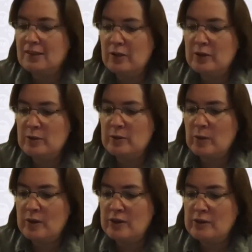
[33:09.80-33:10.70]
this was a
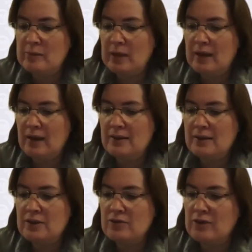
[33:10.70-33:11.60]
question by
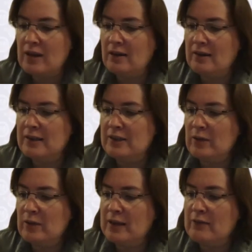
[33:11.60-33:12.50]
Hadis Rehani. So
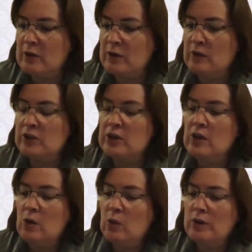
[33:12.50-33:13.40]
thank you very much.
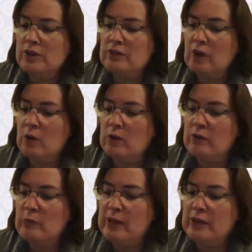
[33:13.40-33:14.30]
What's the role
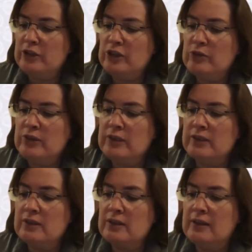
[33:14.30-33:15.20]
of peer
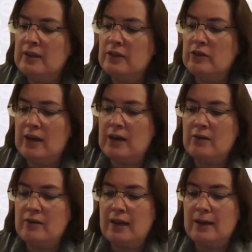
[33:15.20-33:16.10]
tutors in the undergrad
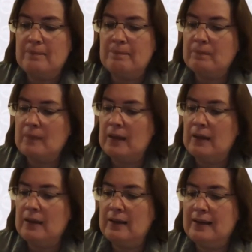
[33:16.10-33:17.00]
curriculum
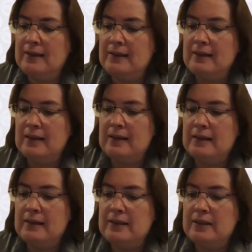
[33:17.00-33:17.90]
in
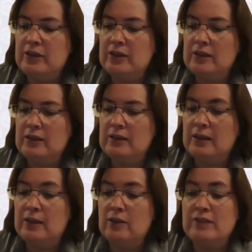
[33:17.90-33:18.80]
teaching
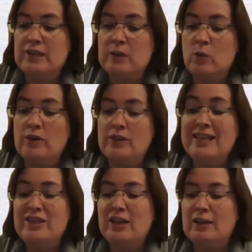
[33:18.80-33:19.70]
clinical reasoning? What
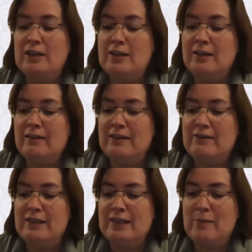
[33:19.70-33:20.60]
teaching and learning
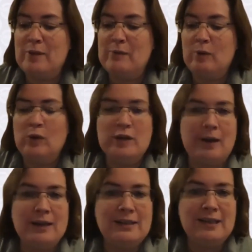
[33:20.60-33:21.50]
theories can be employed
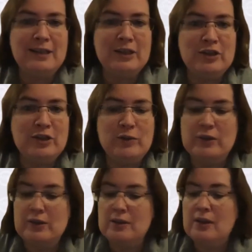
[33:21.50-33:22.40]
by senior students?